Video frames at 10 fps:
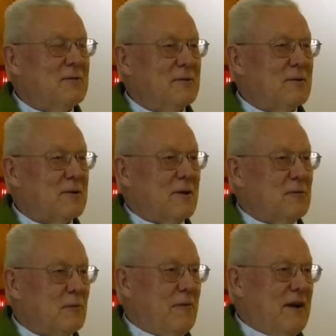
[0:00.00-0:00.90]

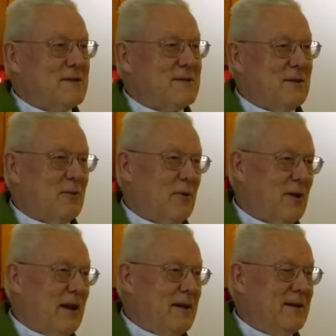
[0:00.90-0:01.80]
to face that
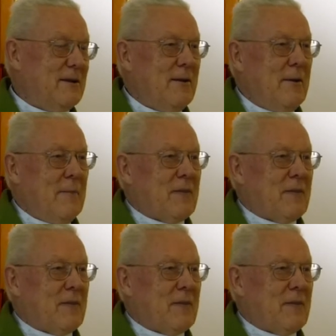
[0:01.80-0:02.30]
old lady,